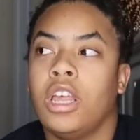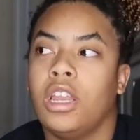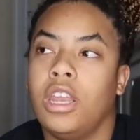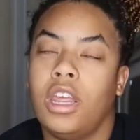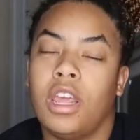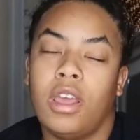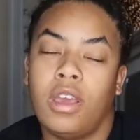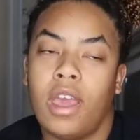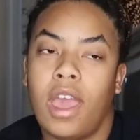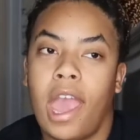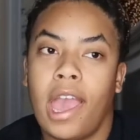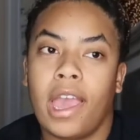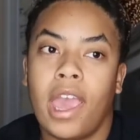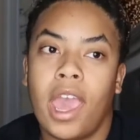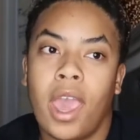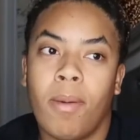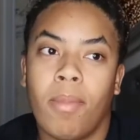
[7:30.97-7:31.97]
that had
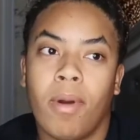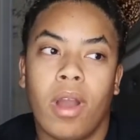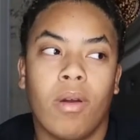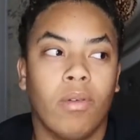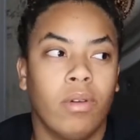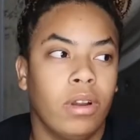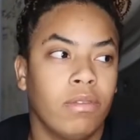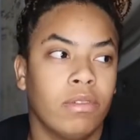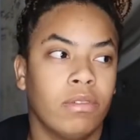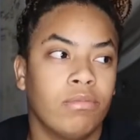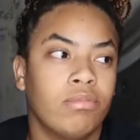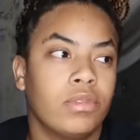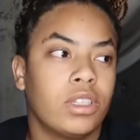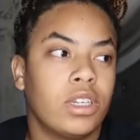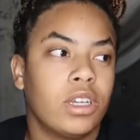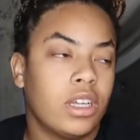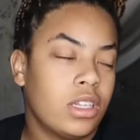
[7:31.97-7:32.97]
came by or whatever.
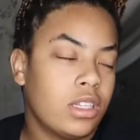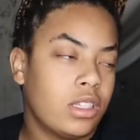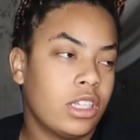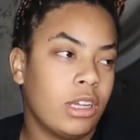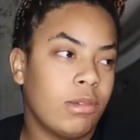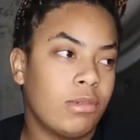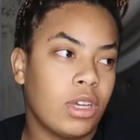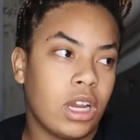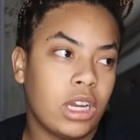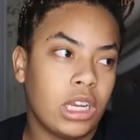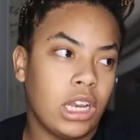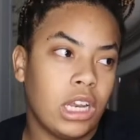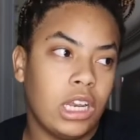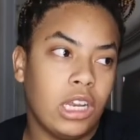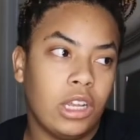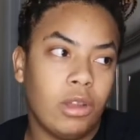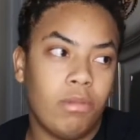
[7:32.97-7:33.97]
So I'm talking
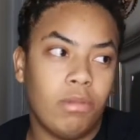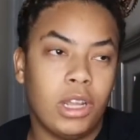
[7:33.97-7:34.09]
to them.